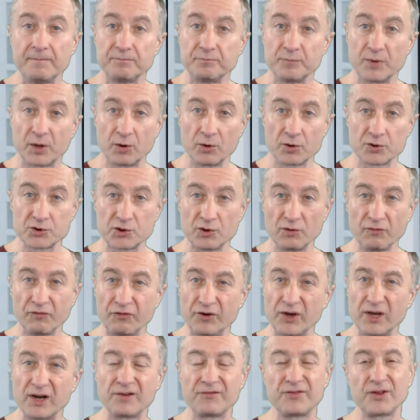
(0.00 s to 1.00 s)
because you
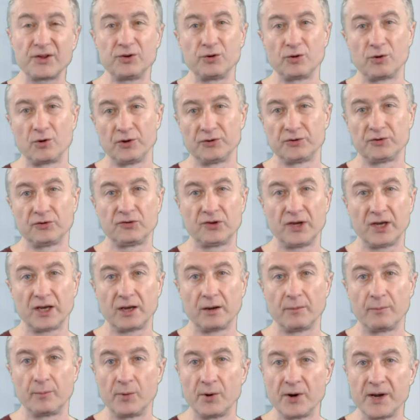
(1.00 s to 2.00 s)
feel that you're going to take
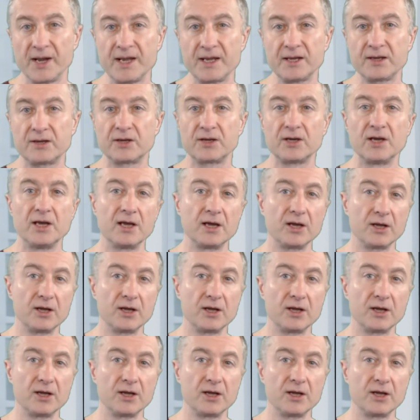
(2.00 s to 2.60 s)
a break.